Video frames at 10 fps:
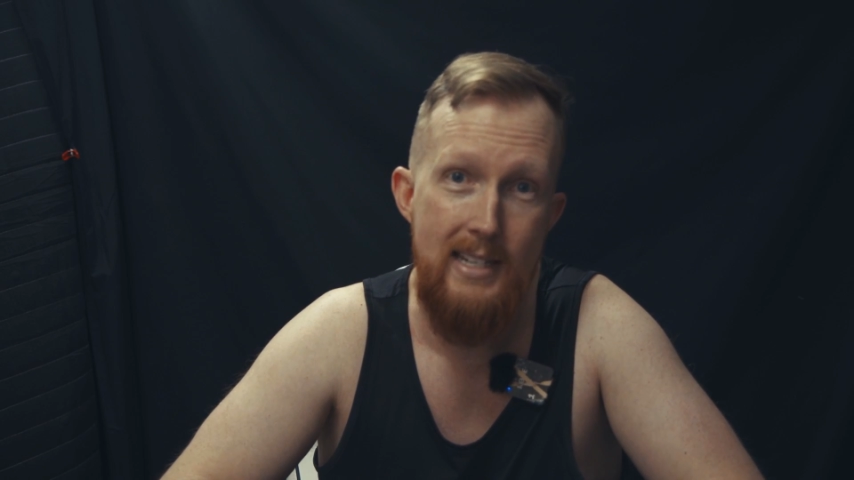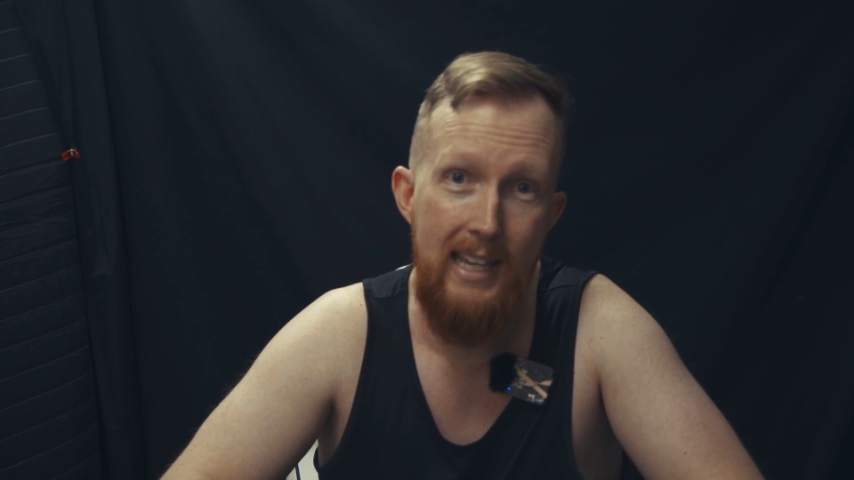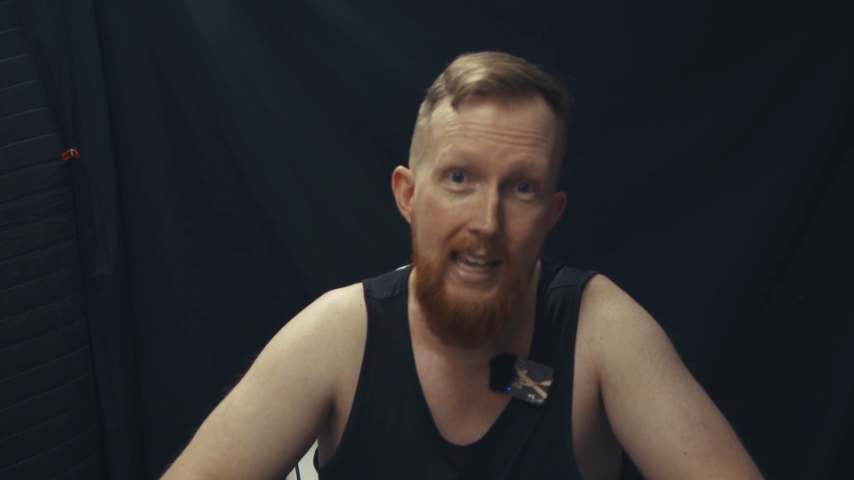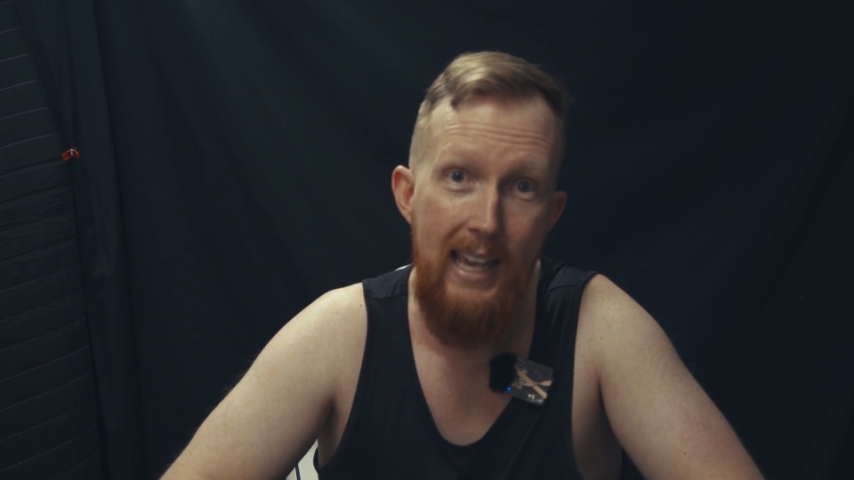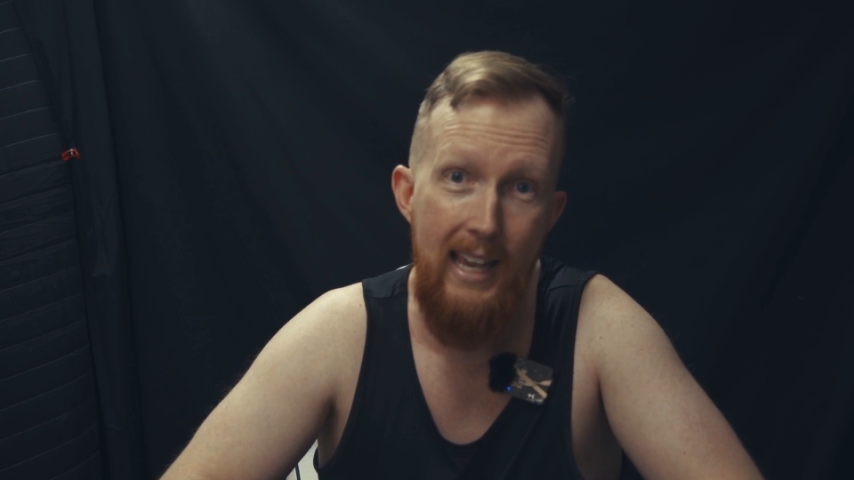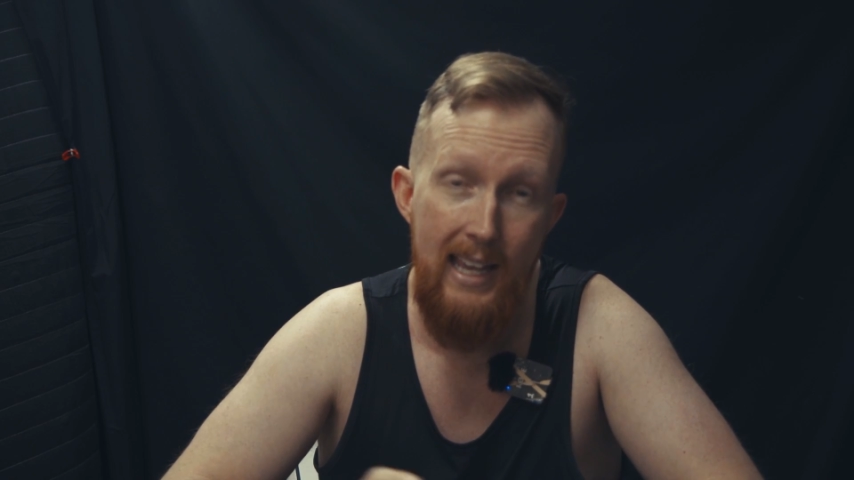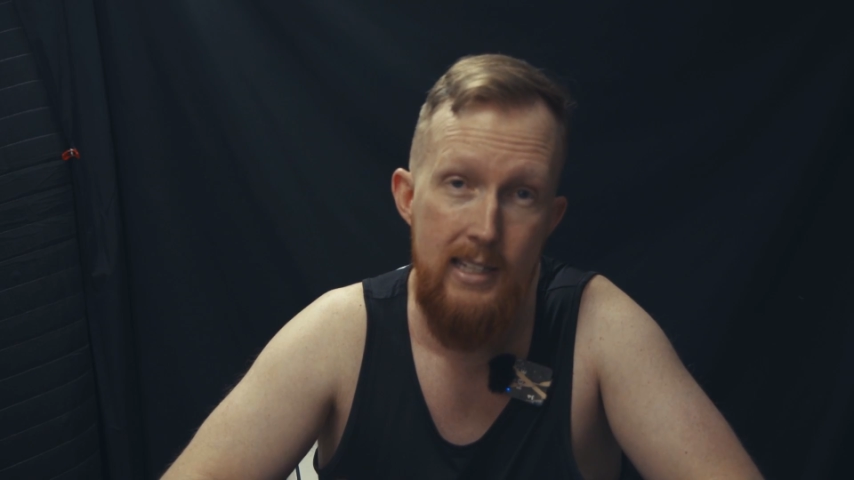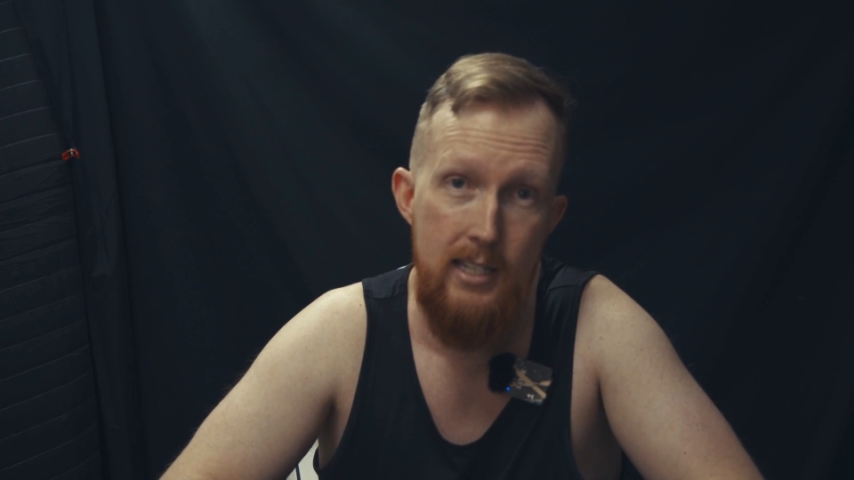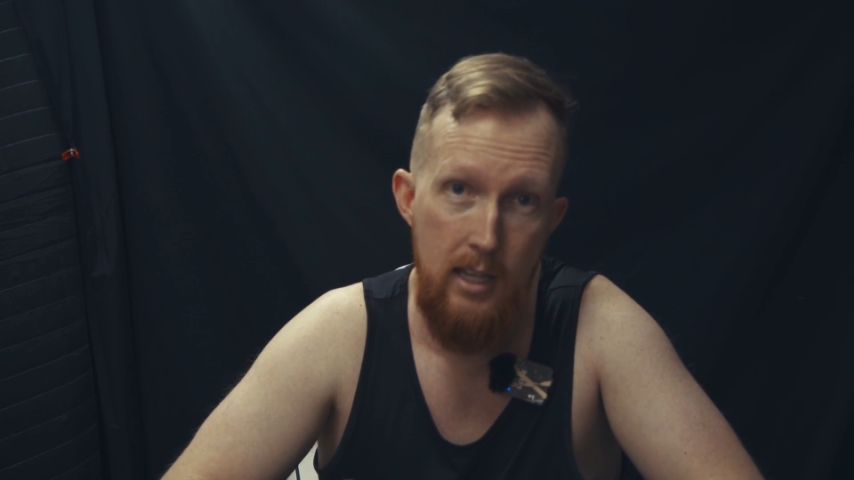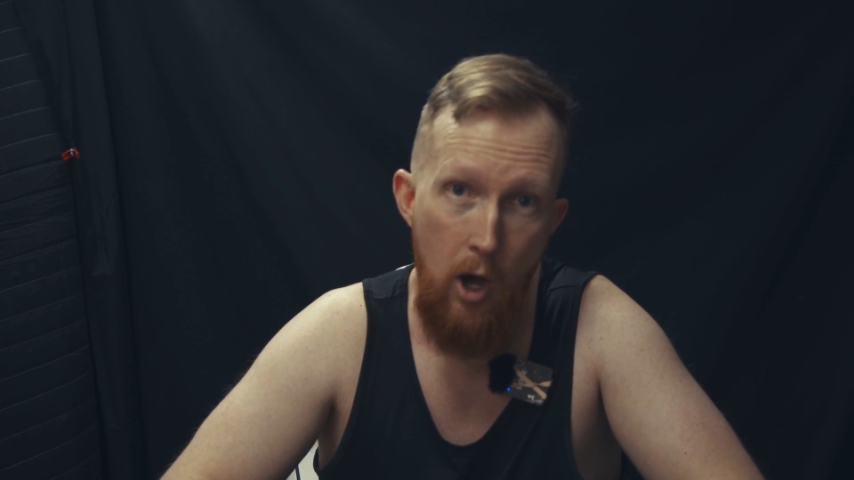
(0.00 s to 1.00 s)
to get
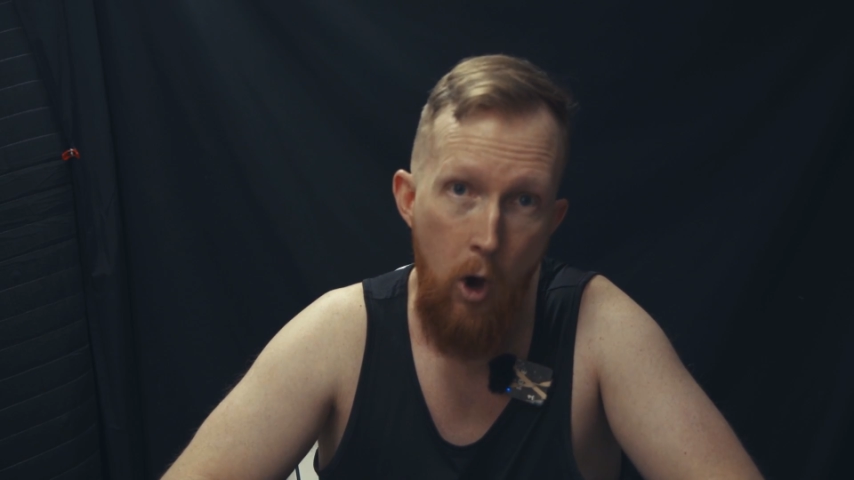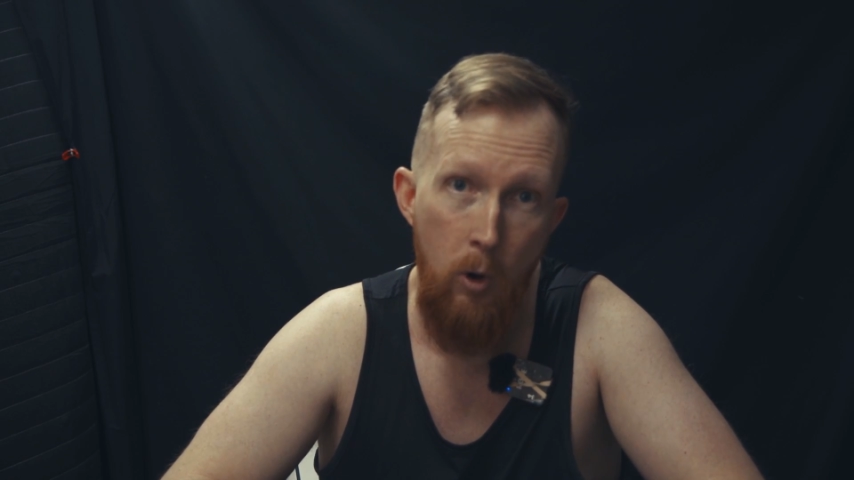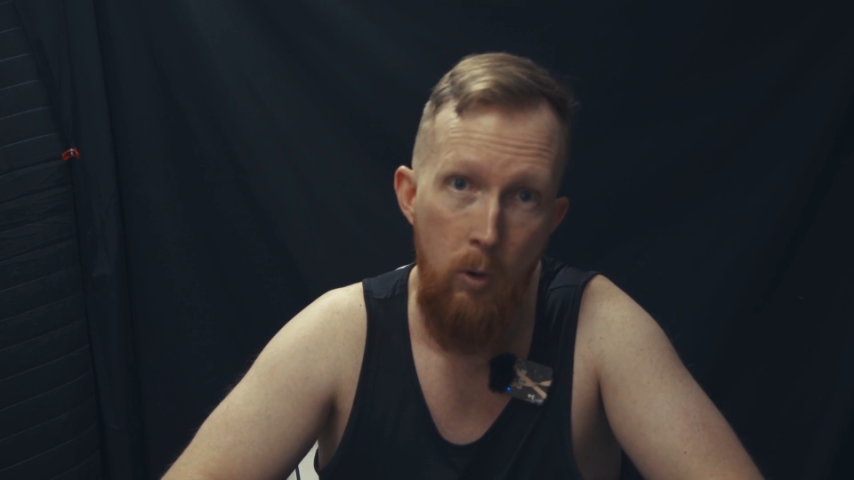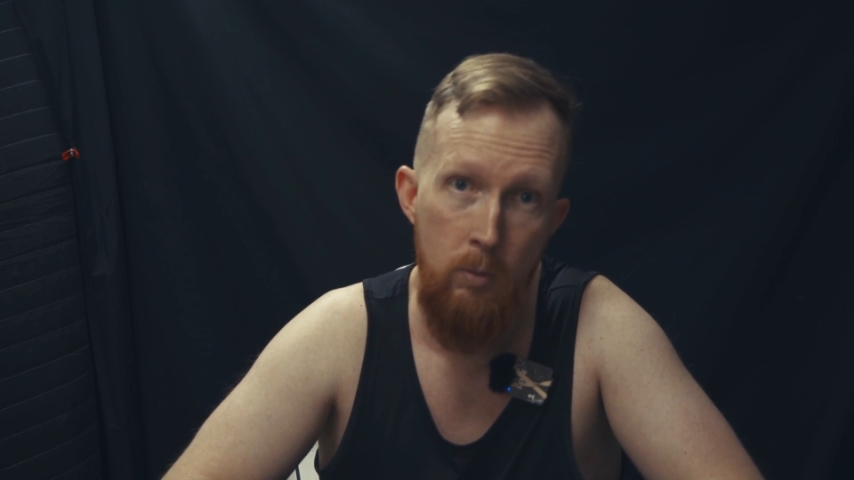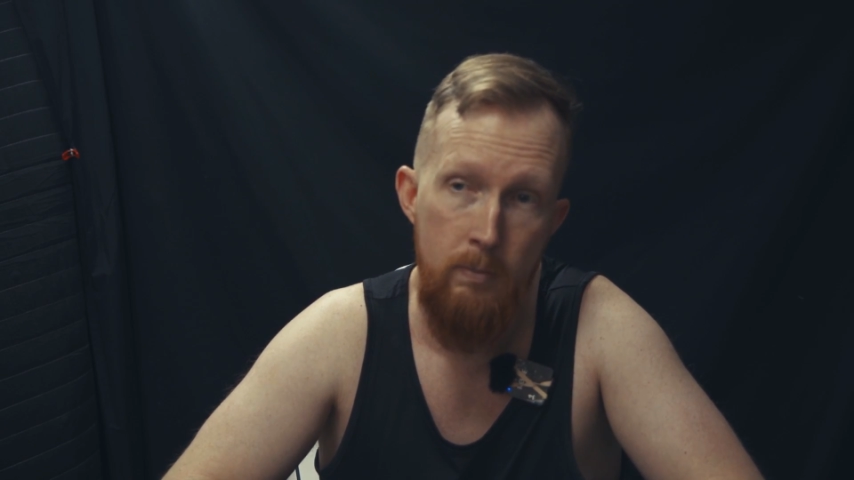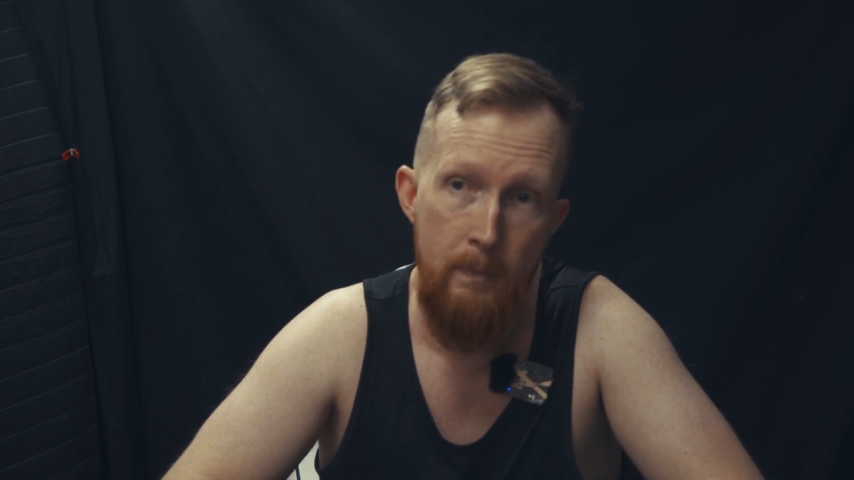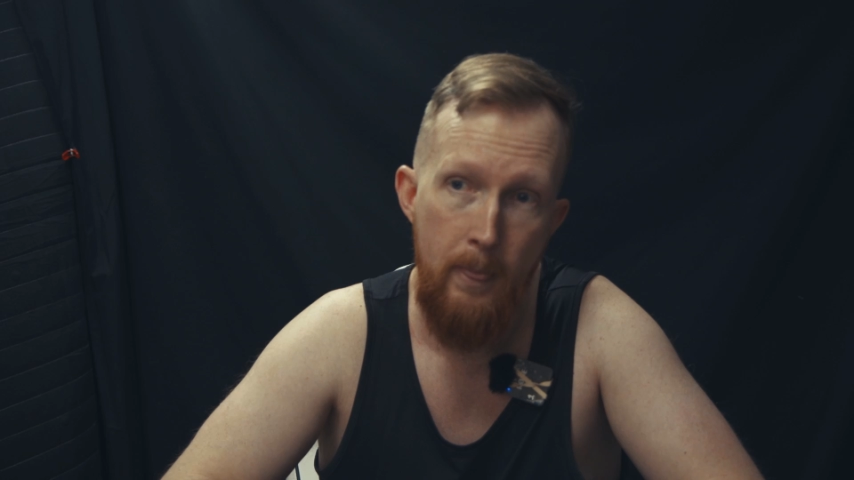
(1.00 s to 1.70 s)
into the home,